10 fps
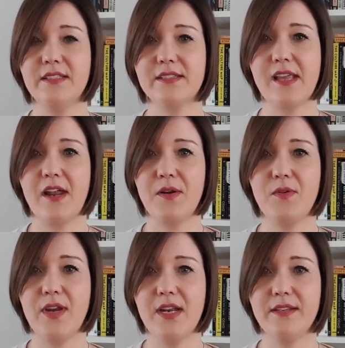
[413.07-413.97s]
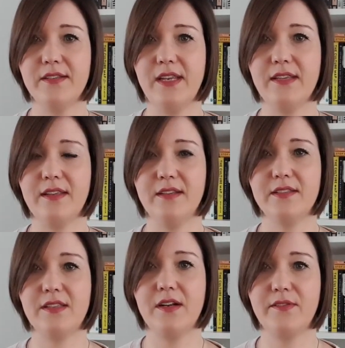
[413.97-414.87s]
and start looking at the data and
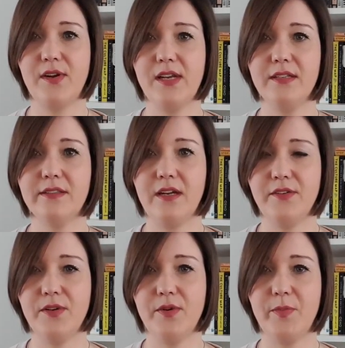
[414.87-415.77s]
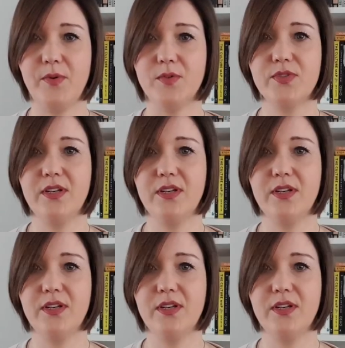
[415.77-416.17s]
start drilling down your reports